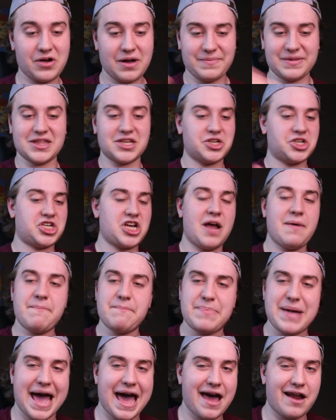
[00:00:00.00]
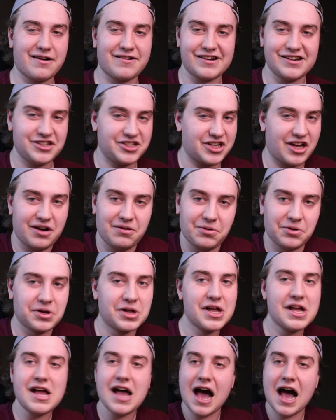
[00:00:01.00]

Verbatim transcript: I mean, the gem pattern in general,